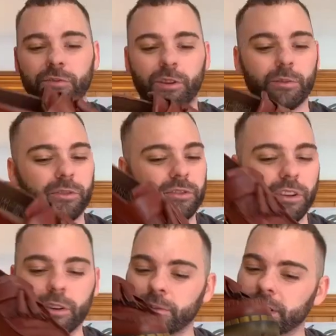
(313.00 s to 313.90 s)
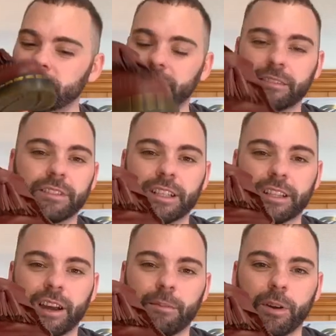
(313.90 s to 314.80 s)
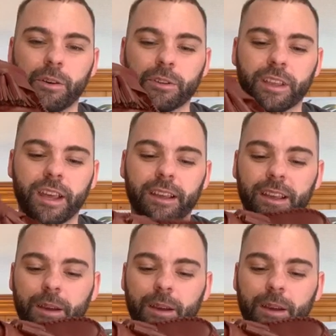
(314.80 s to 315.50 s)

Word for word: Oaks, so really can't moan at that.